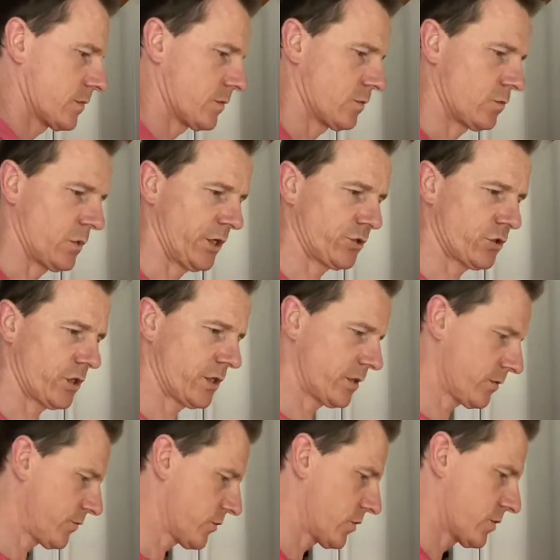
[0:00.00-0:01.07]
white chocolate
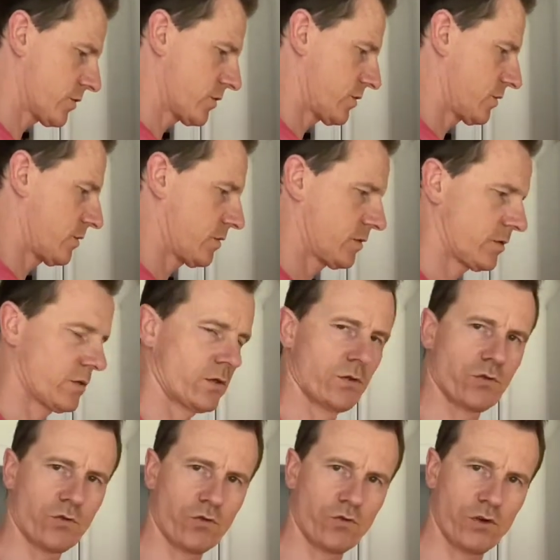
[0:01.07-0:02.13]
of course,
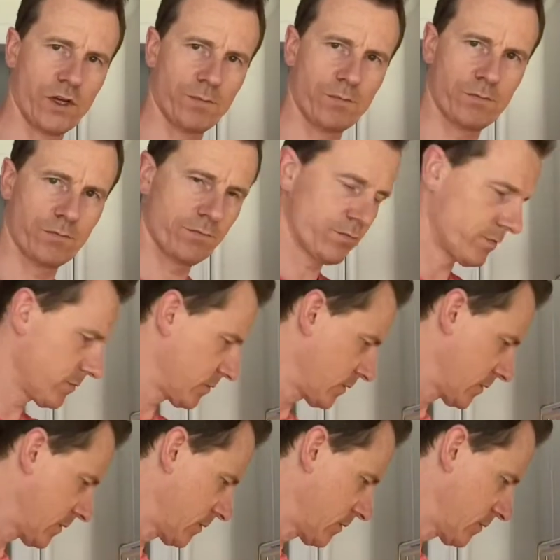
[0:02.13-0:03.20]
cream,
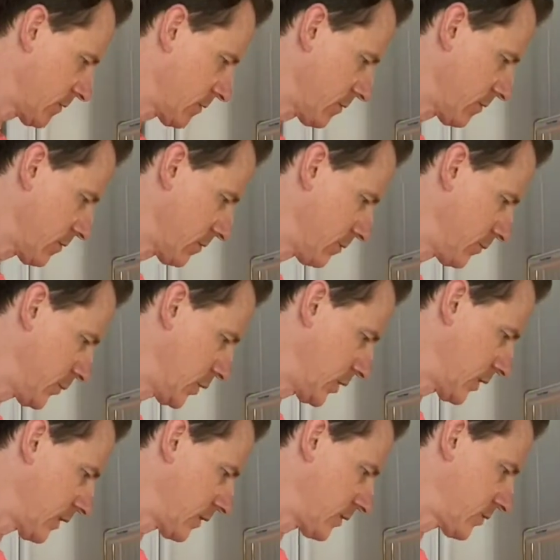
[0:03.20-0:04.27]
put
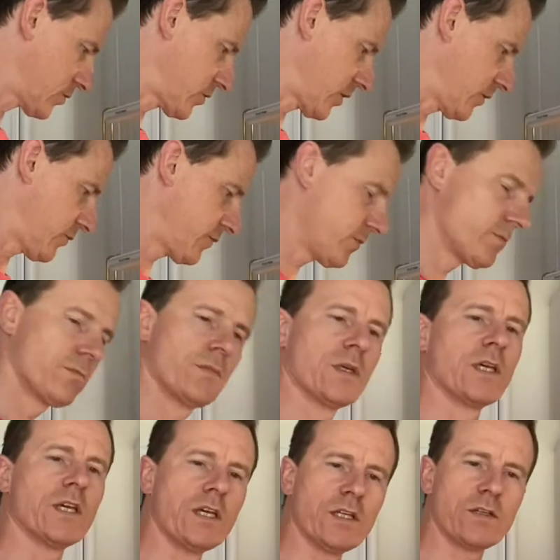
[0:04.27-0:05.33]
it on the stove,
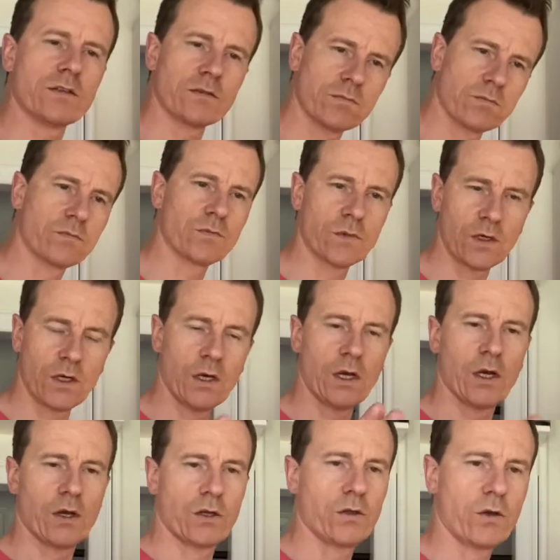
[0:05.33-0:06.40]
heat.
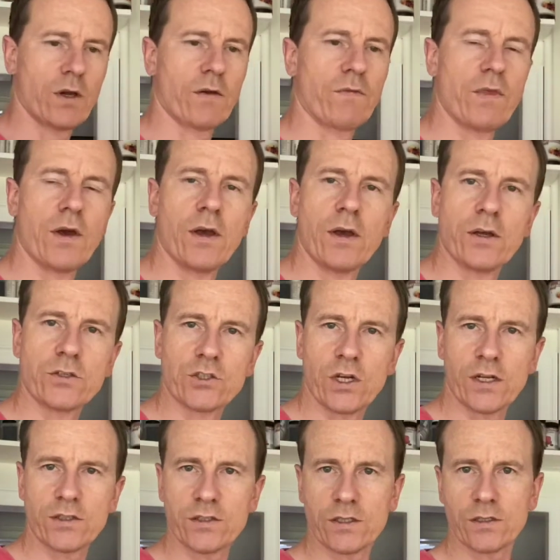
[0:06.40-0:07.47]
You have the
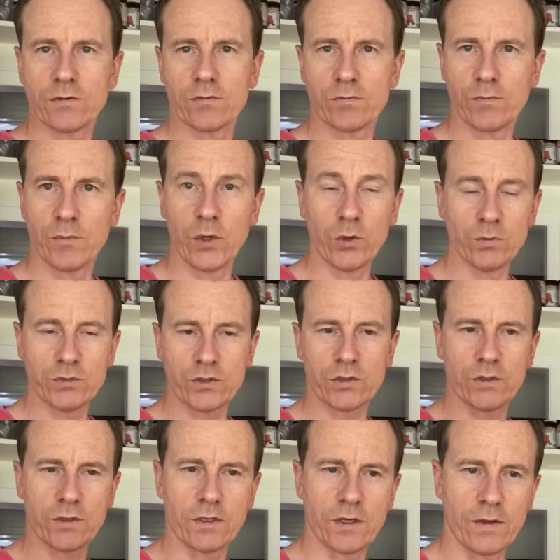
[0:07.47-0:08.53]
gelatin bloomed
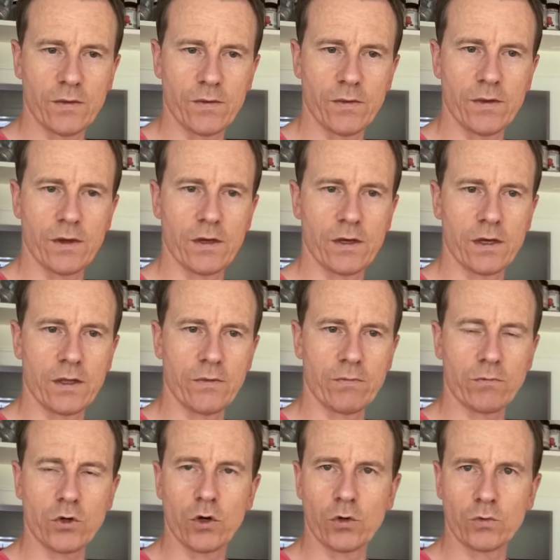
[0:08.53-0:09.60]
in
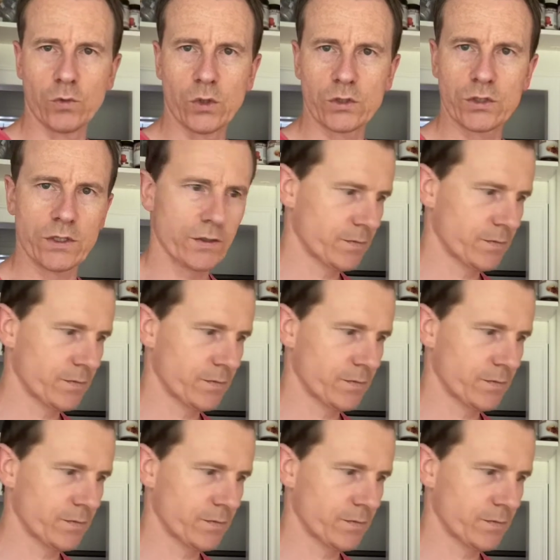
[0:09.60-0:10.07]
cold water.